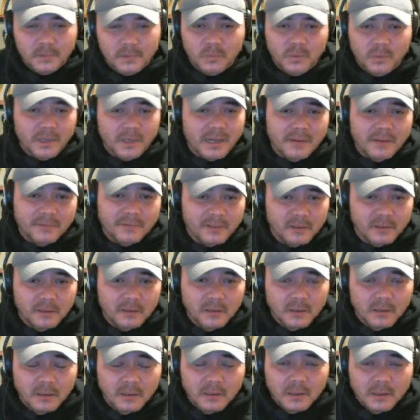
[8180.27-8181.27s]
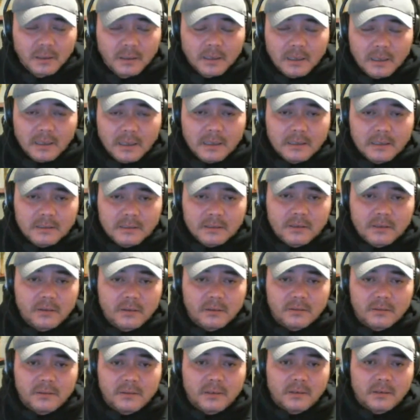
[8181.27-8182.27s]
whatever, and
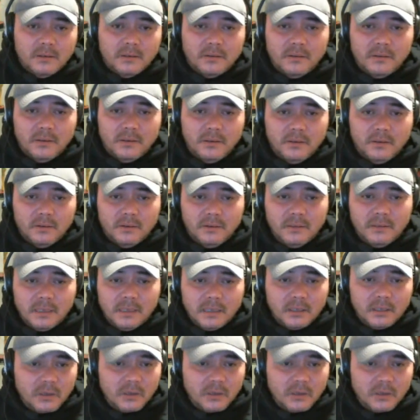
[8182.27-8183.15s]
they